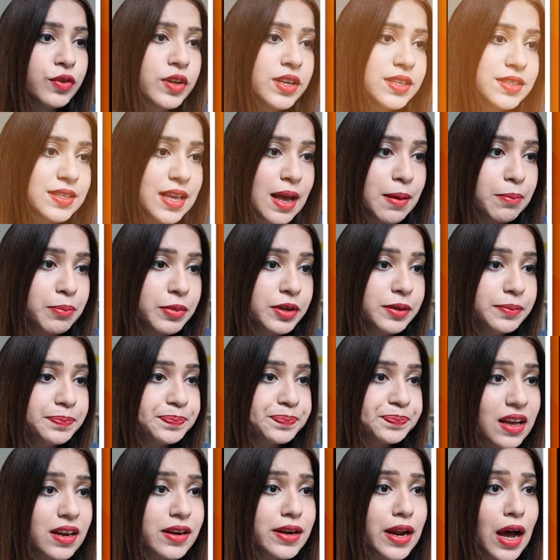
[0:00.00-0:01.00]
for example,
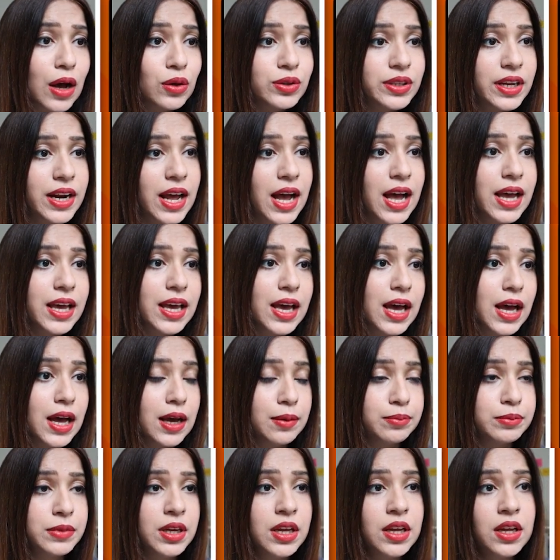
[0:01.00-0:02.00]
now that I
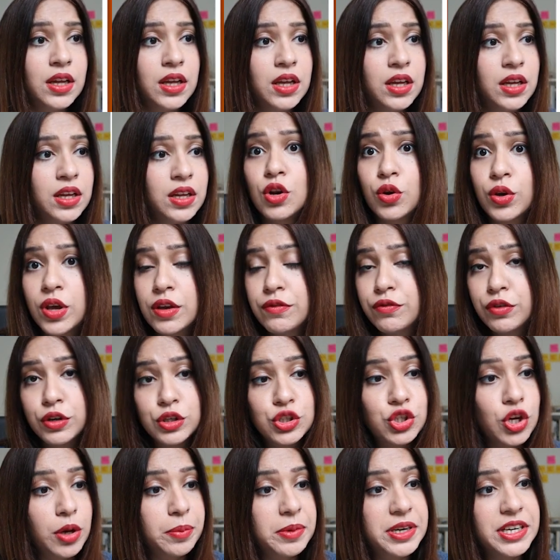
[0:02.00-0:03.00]
am looking for a
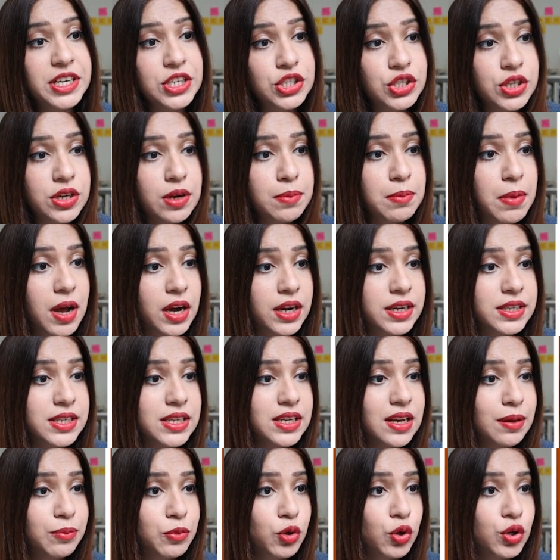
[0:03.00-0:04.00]
job in digital
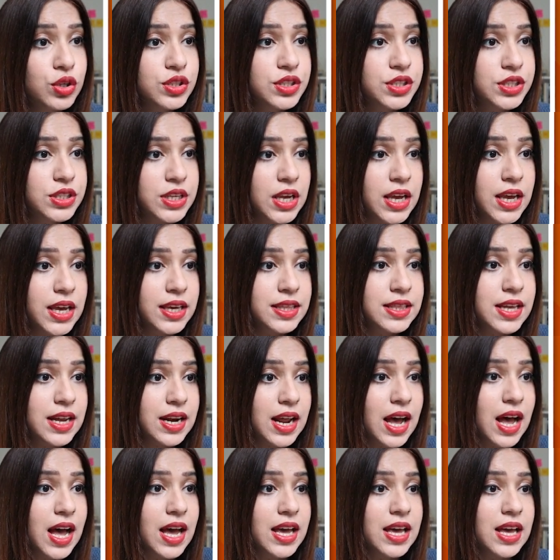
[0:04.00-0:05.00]
marketing, I'm going to say
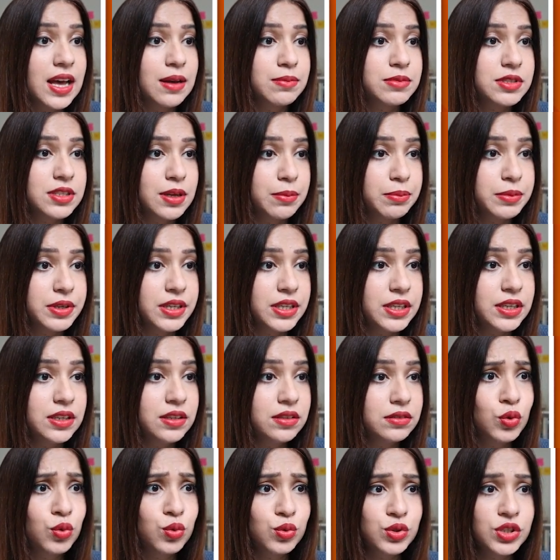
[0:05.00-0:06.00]
that I am
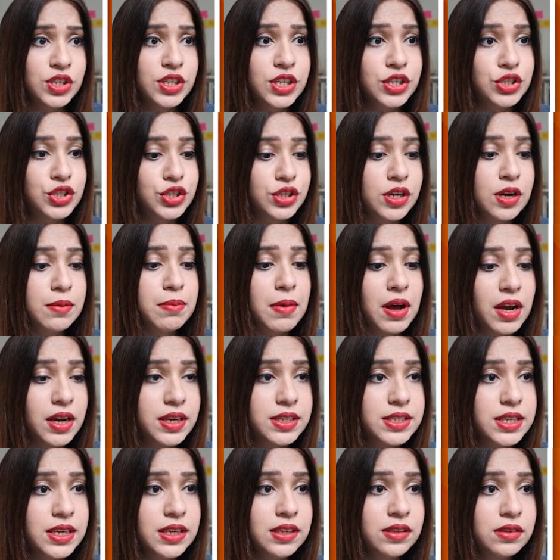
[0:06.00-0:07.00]
somebody who's a digital
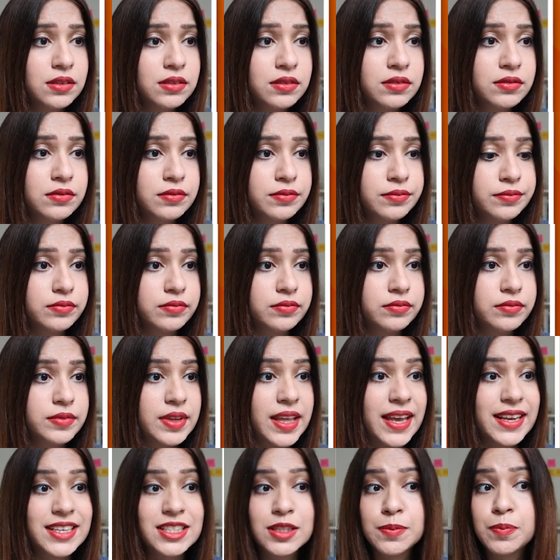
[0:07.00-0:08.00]
marketing
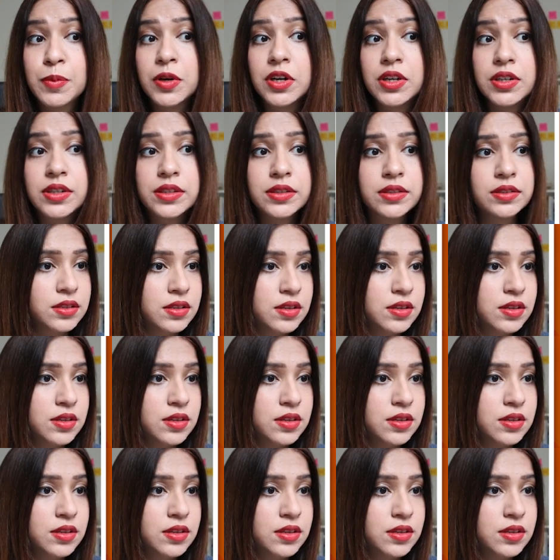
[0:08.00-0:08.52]
expert,